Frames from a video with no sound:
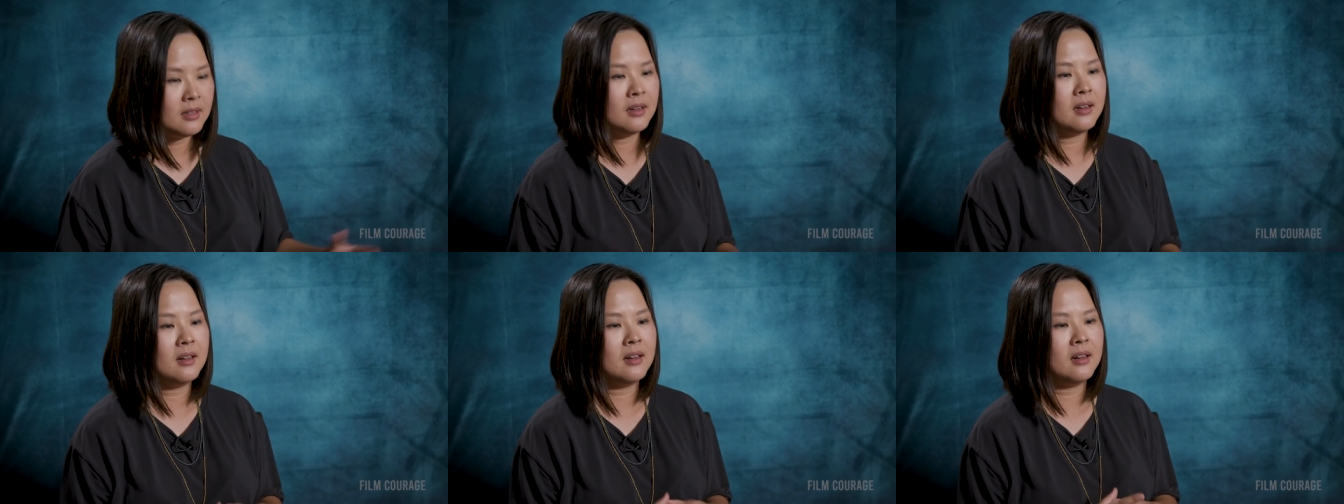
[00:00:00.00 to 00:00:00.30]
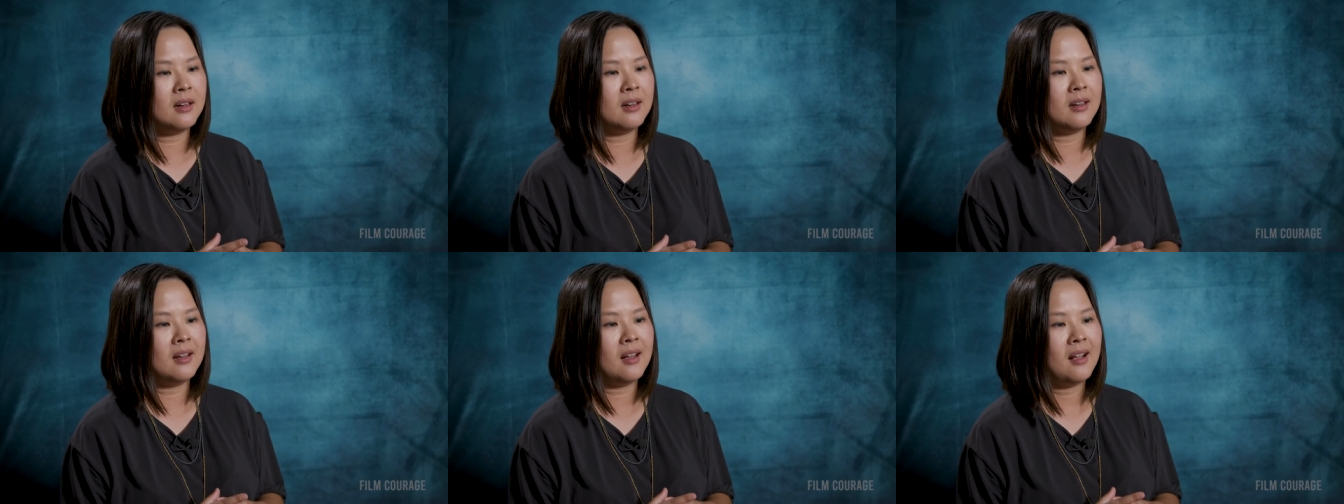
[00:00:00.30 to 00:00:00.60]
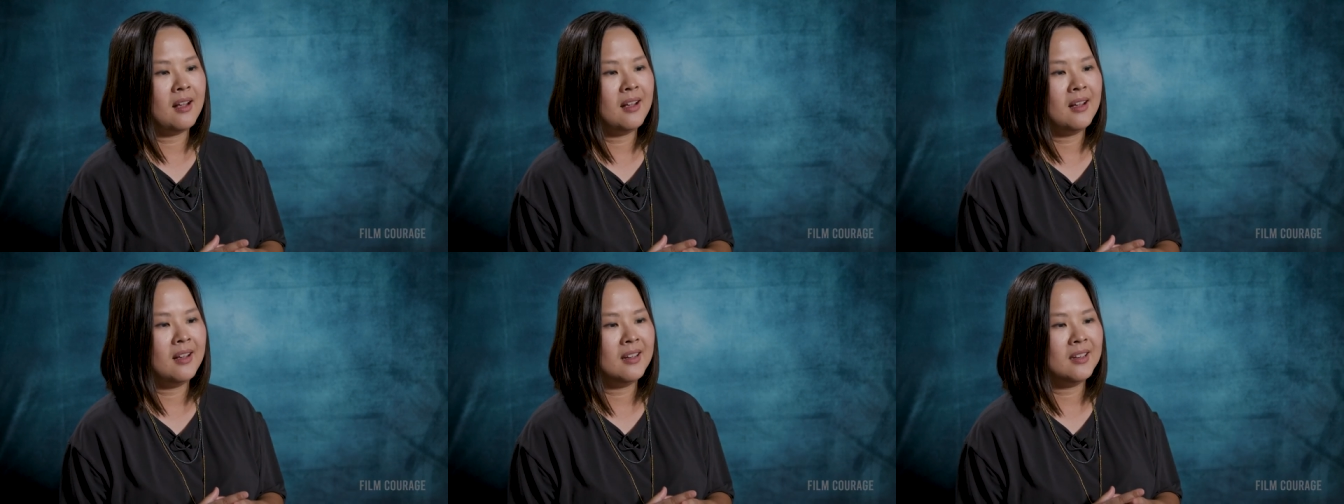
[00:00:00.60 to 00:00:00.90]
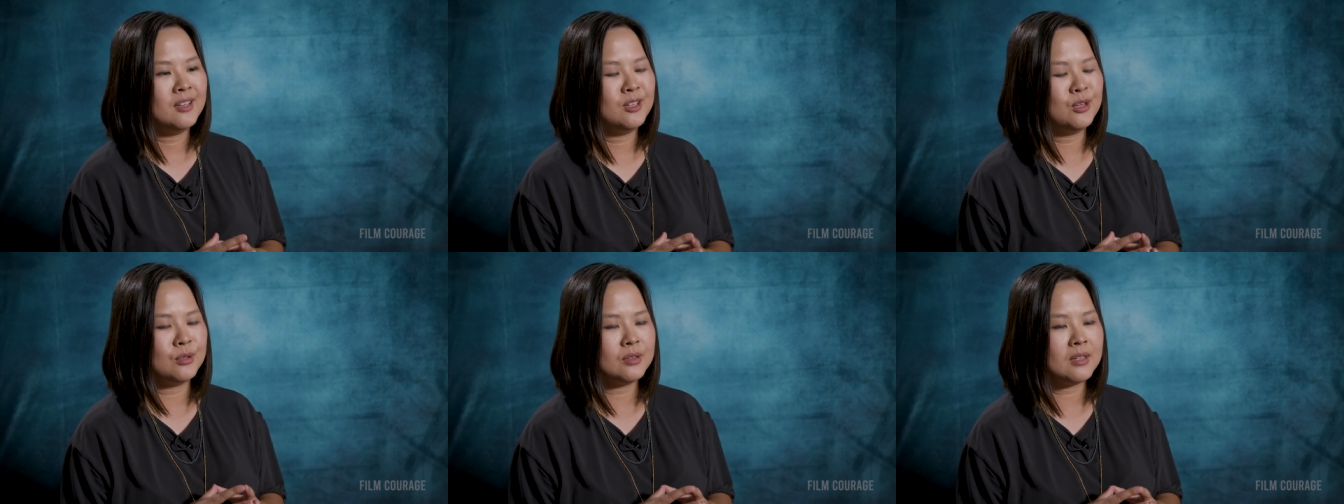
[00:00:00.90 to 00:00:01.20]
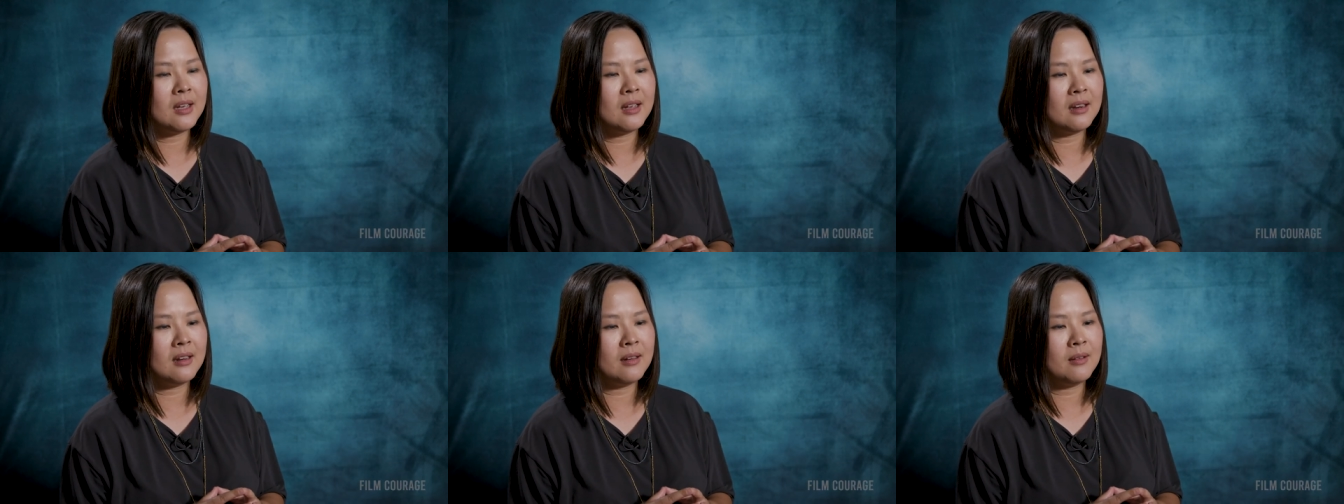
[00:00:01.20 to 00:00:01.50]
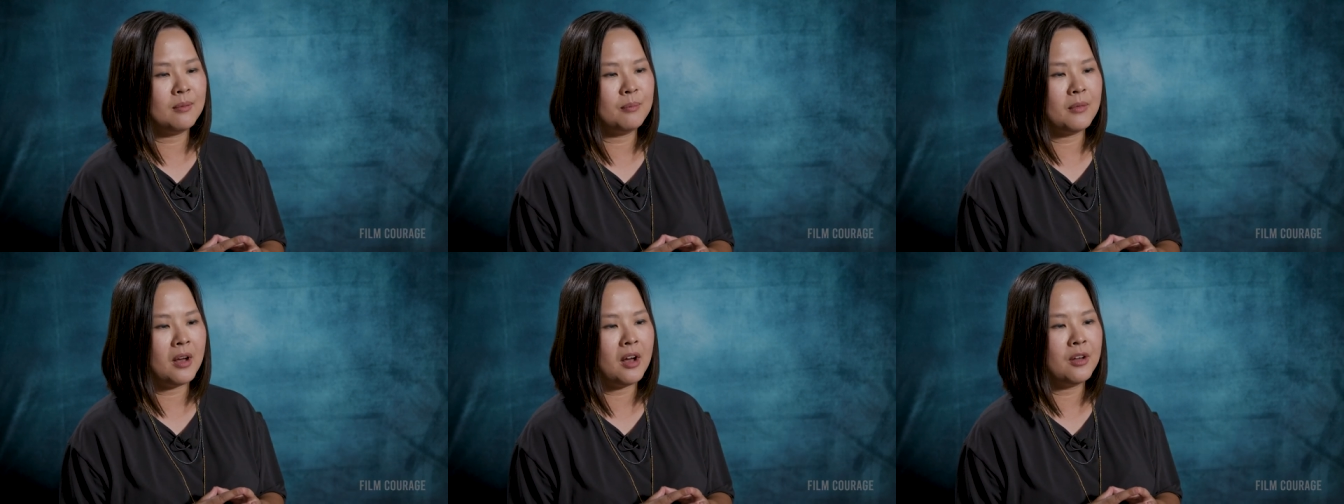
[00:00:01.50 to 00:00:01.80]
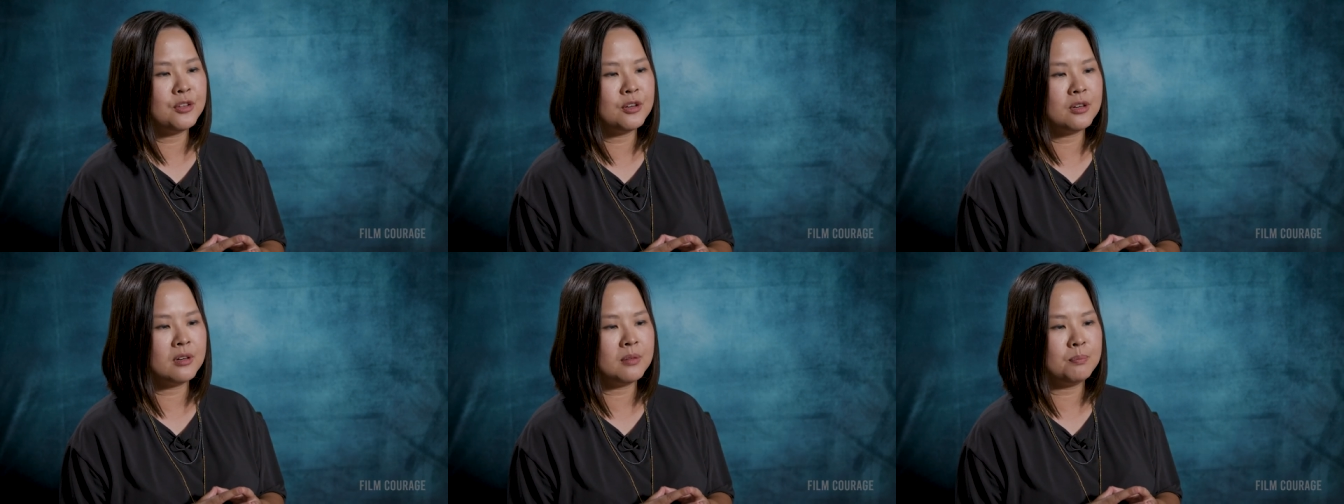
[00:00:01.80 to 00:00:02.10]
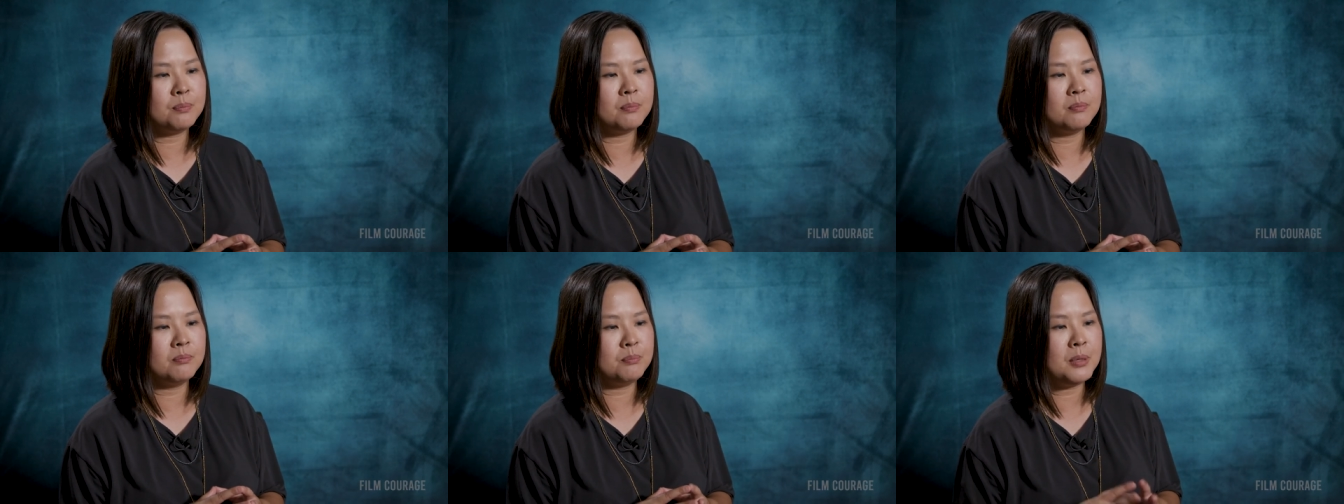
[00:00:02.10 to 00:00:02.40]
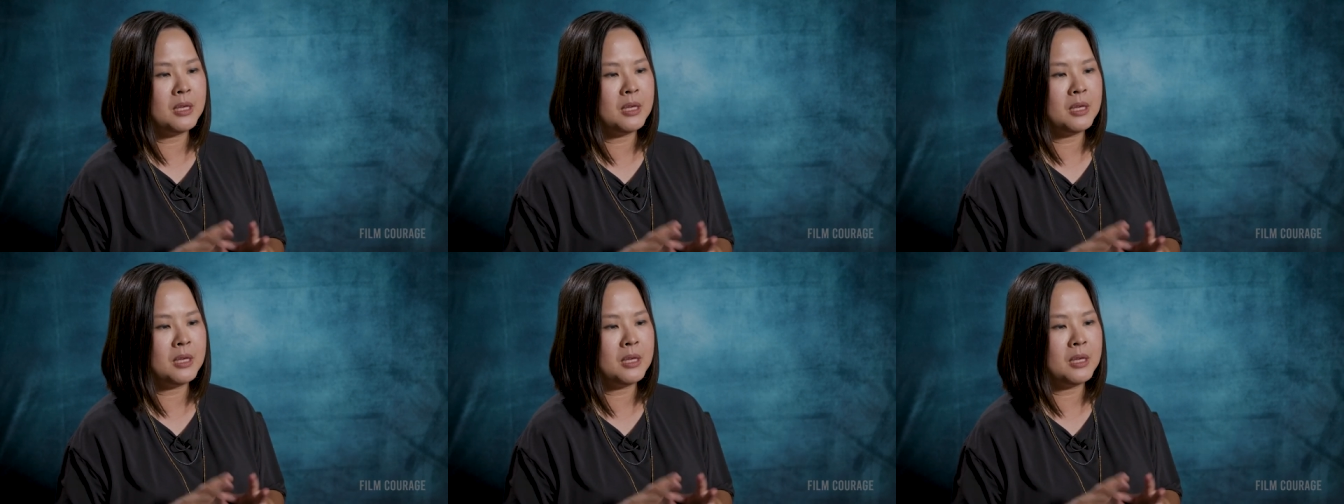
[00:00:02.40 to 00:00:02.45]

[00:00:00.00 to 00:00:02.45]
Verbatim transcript: Uh, you know that other